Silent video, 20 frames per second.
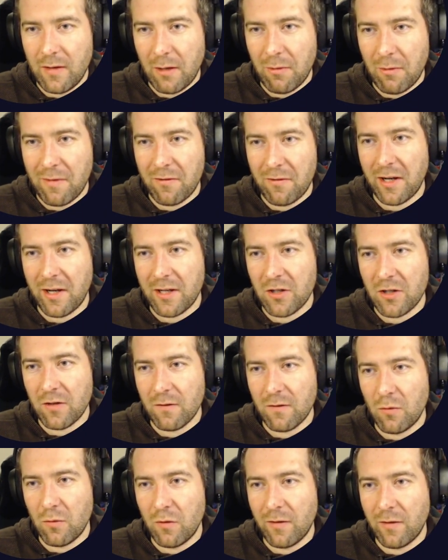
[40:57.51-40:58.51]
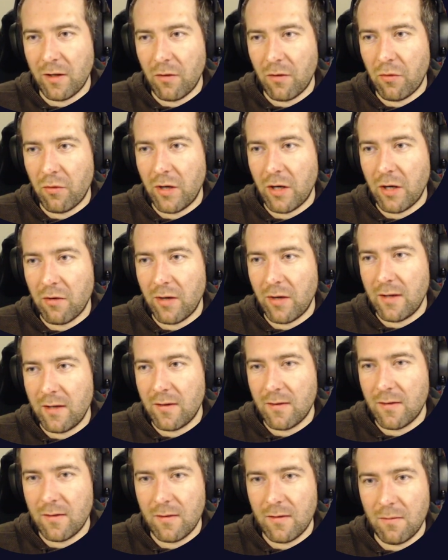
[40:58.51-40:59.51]
However, the action of moving 3
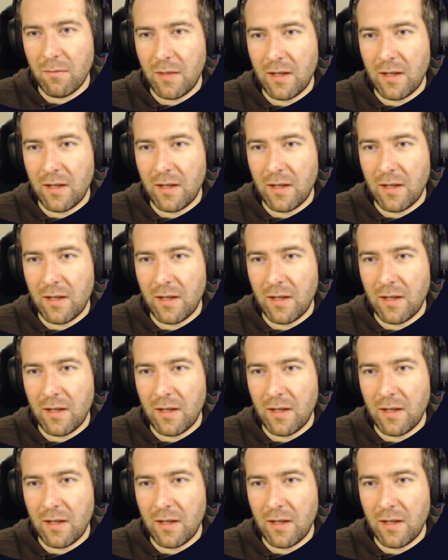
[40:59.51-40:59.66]
crates